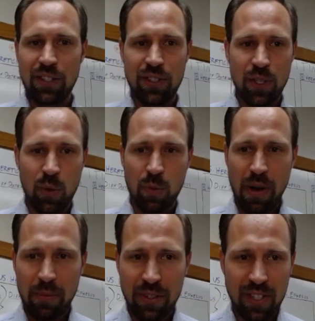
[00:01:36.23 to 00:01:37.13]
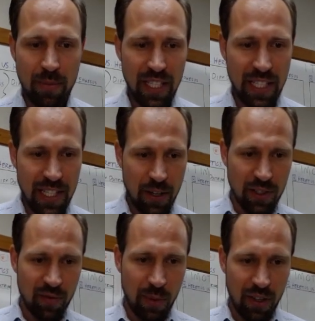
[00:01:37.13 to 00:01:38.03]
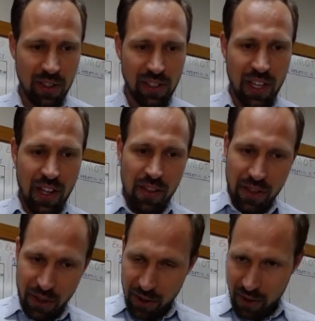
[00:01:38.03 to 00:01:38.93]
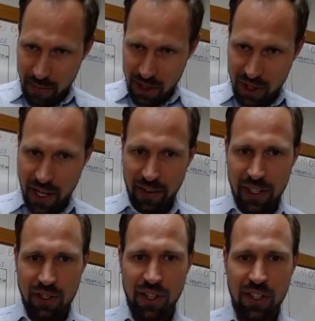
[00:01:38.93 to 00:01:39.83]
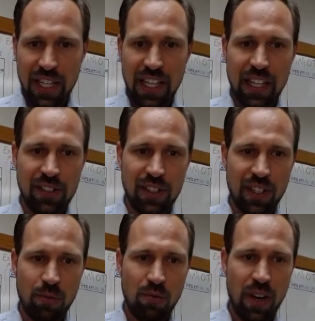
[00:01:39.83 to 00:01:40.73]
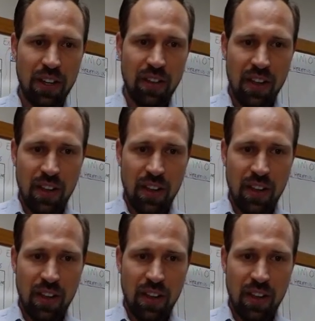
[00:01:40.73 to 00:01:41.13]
just so you remember some of the details of Paul's third missionary journey. He's going to run